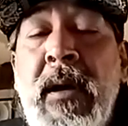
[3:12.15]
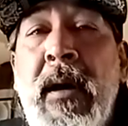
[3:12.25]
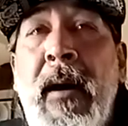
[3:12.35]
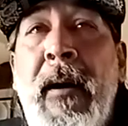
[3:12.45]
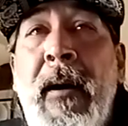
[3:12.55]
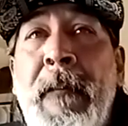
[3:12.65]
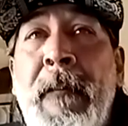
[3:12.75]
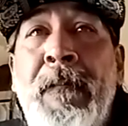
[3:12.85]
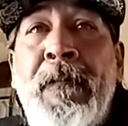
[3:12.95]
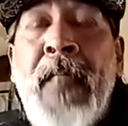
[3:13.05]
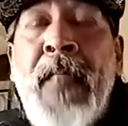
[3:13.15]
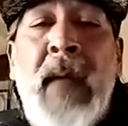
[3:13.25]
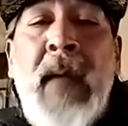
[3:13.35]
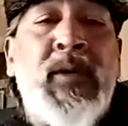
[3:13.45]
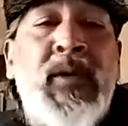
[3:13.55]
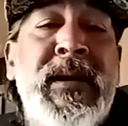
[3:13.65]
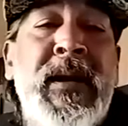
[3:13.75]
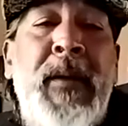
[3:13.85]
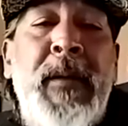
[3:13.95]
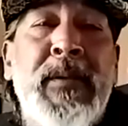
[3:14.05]
I'm trying to get
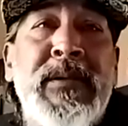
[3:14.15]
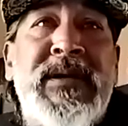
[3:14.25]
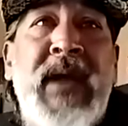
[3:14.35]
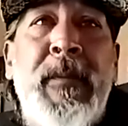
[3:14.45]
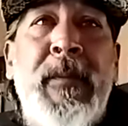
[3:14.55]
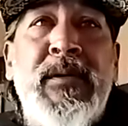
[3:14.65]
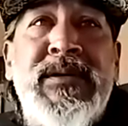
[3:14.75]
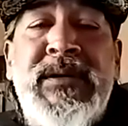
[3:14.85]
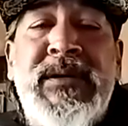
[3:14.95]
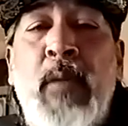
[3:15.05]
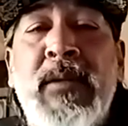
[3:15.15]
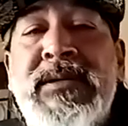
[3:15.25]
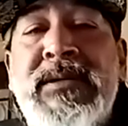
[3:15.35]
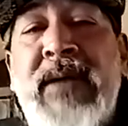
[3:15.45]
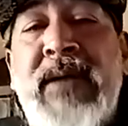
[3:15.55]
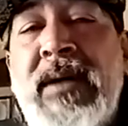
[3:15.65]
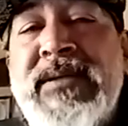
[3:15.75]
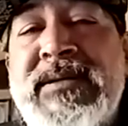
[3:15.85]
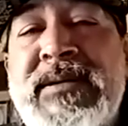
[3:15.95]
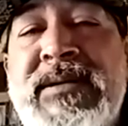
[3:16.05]
people to stop using homeless or
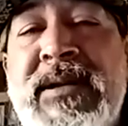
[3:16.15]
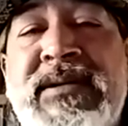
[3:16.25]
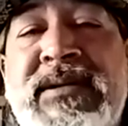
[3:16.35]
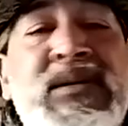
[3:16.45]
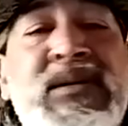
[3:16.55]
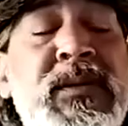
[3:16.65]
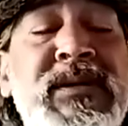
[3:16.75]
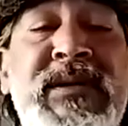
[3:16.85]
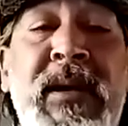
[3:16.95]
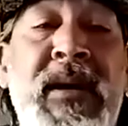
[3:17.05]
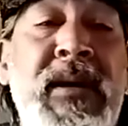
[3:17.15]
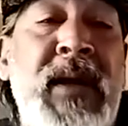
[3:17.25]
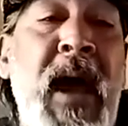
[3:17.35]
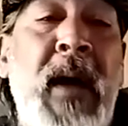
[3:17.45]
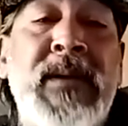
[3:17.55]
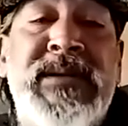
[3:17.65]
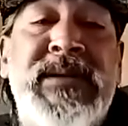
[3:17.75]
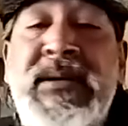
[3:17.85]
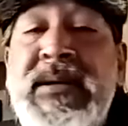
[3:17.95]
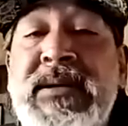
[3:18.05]
houseless, and I just want to say unhoused and
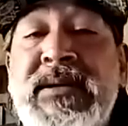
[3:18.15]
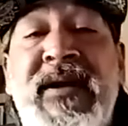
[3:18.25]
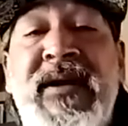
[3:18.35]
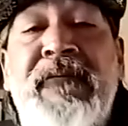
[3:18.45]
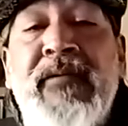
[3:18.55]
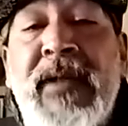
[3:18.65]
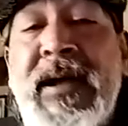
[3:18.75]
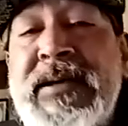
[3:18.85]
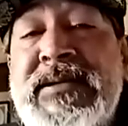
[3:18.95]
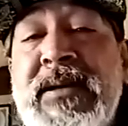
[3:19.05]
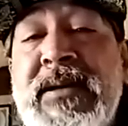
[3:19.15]
need a safe place.